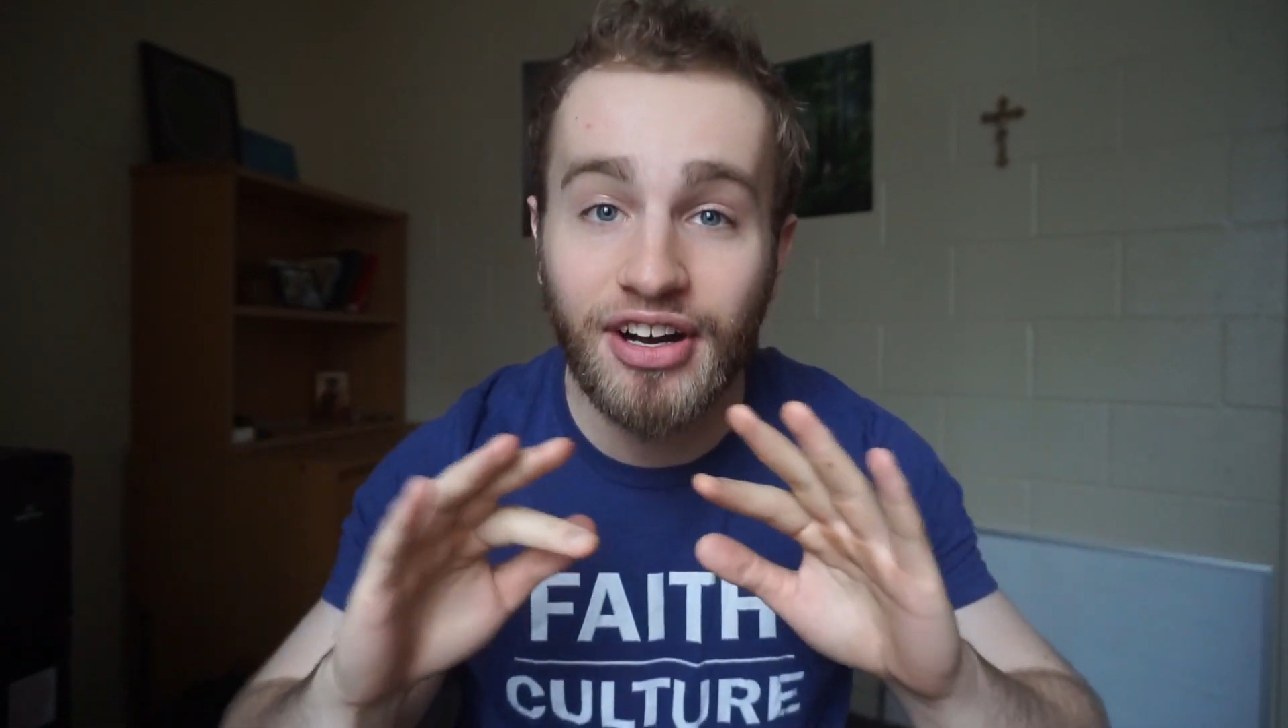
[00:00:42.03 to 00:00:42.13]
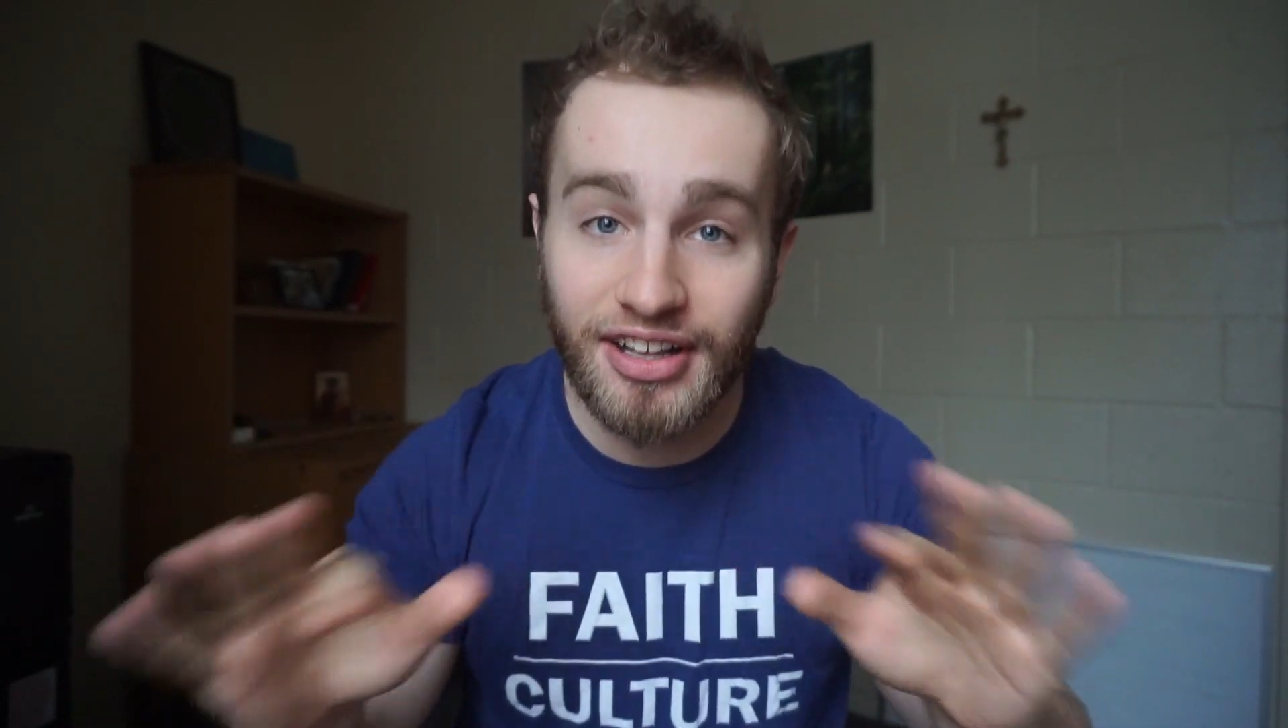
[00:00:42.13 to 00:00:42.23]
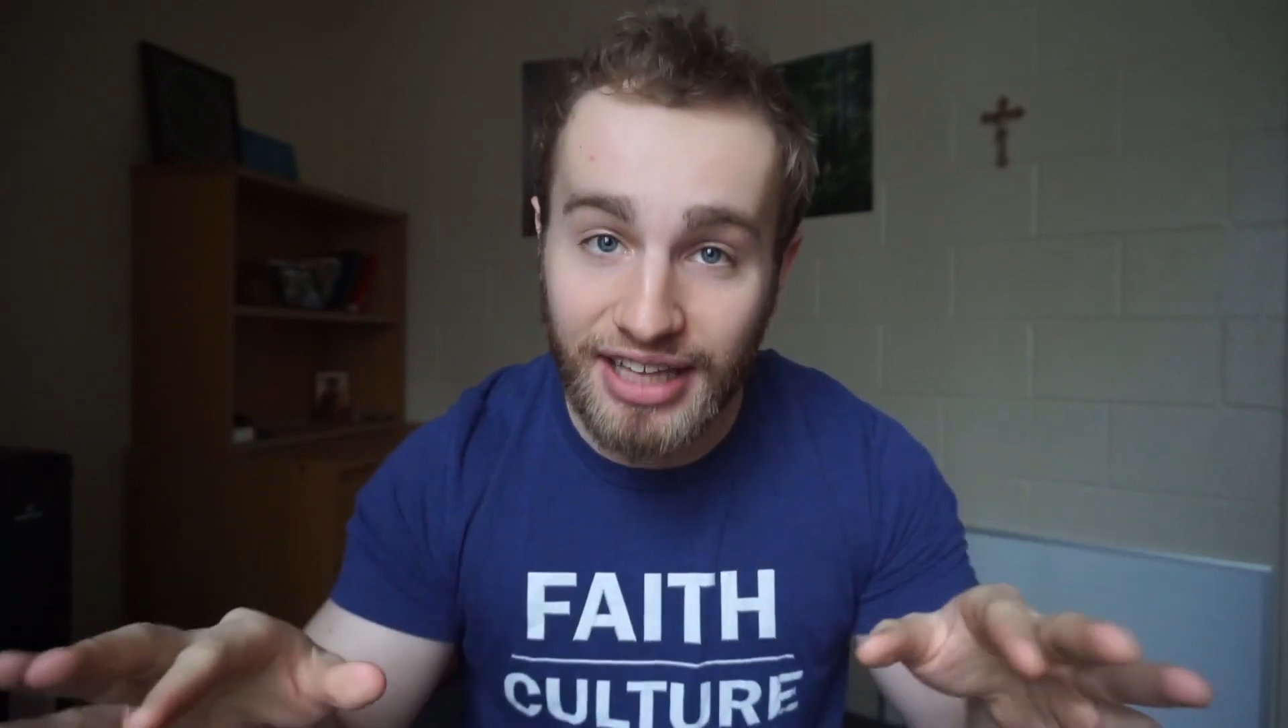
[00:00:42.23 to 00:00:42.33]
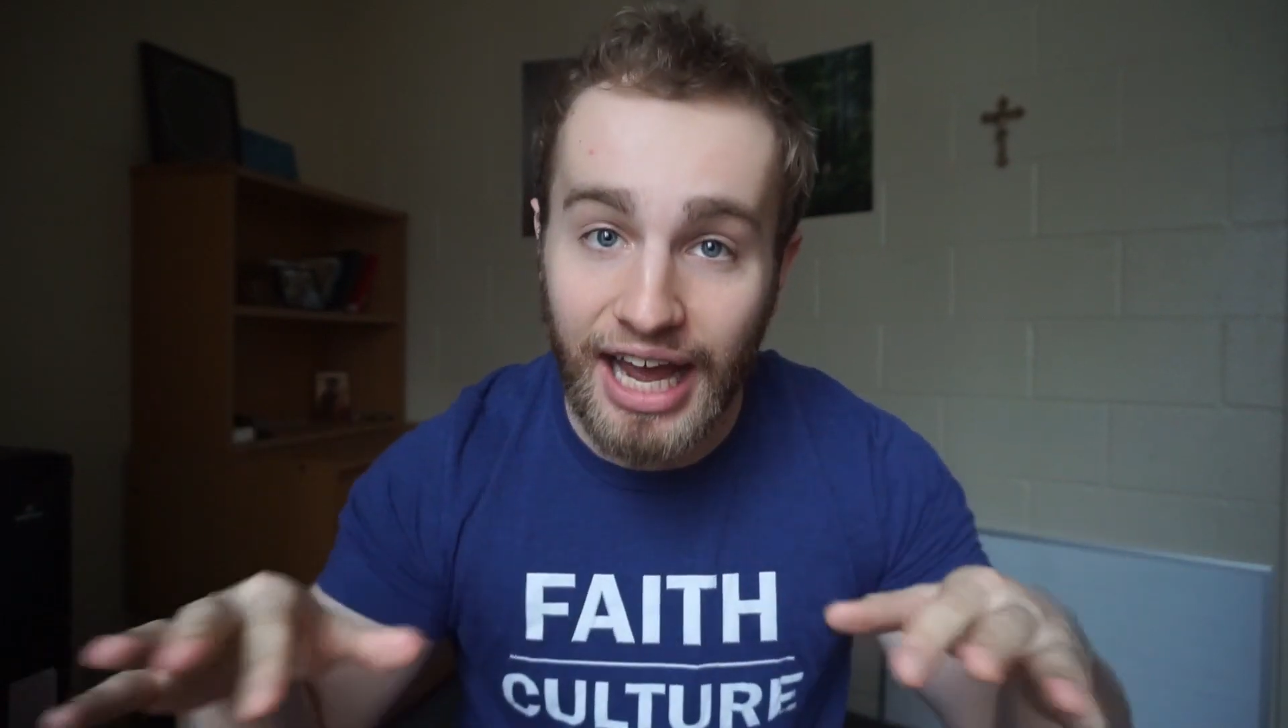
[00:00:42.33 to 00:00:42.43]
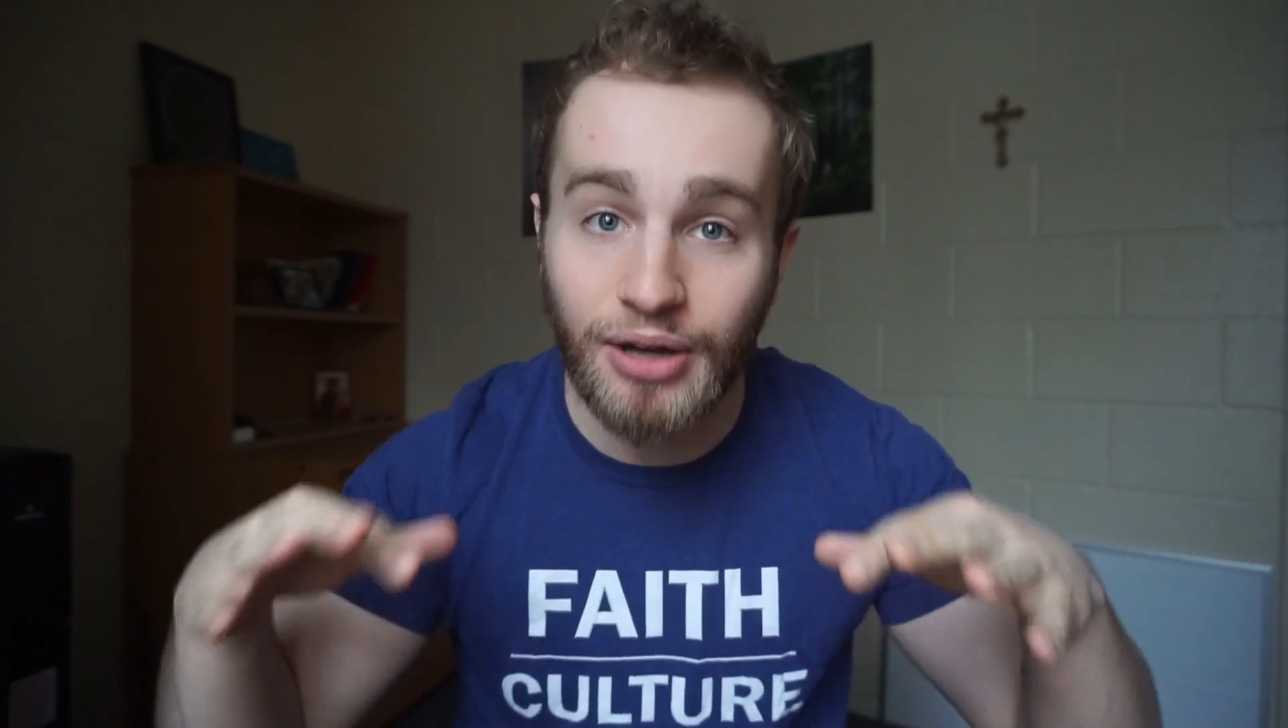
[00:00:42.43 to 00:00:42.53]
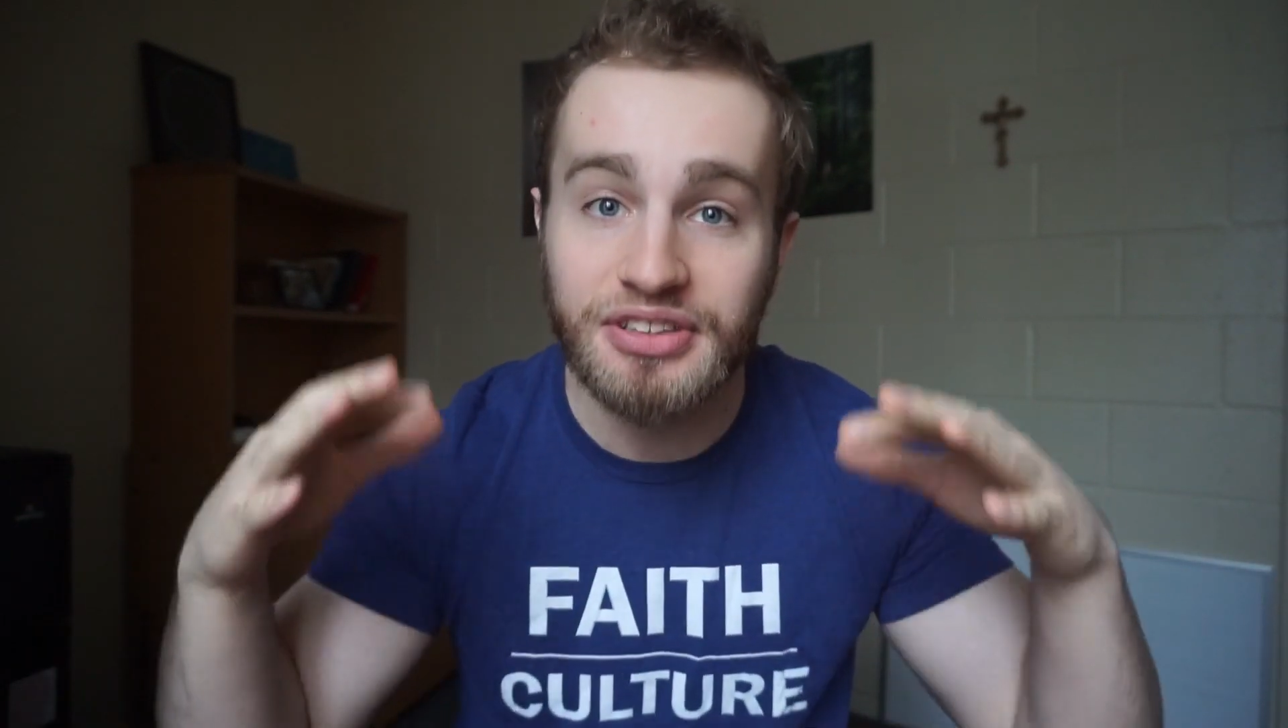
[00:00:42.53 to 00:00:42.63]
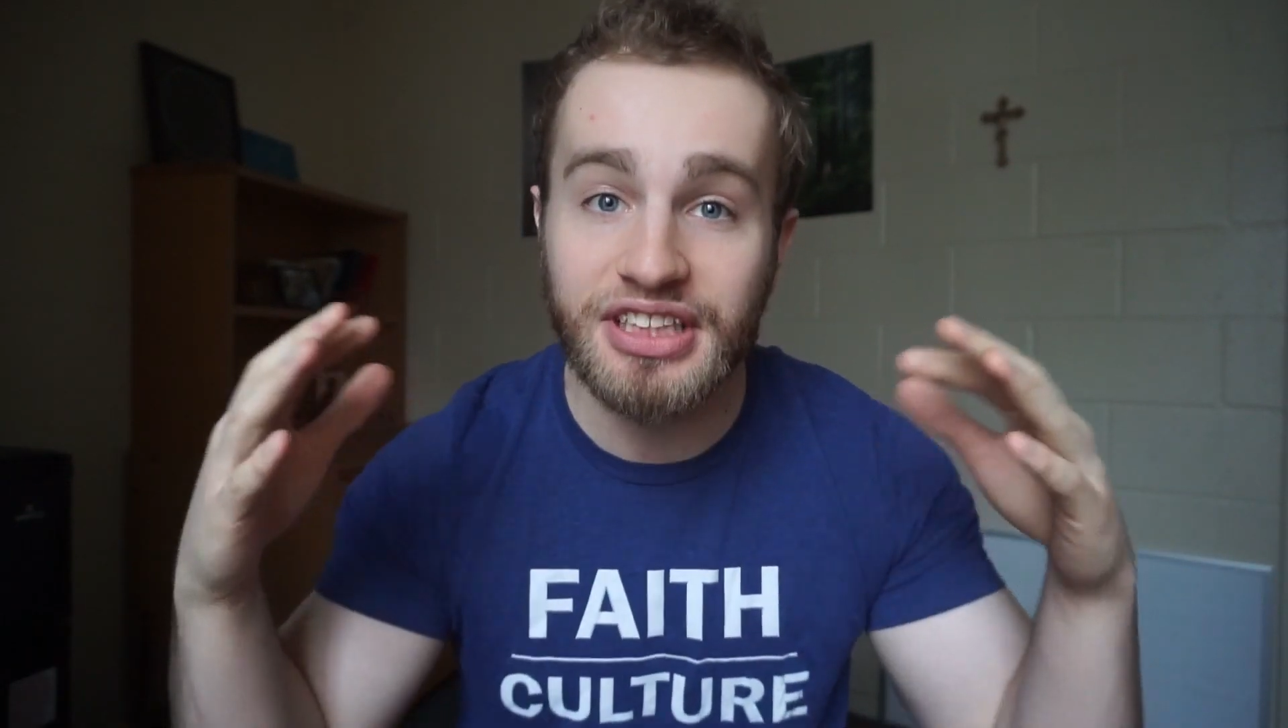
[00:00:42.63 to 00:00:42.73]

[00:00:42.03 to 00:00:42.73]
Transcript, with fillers: allowed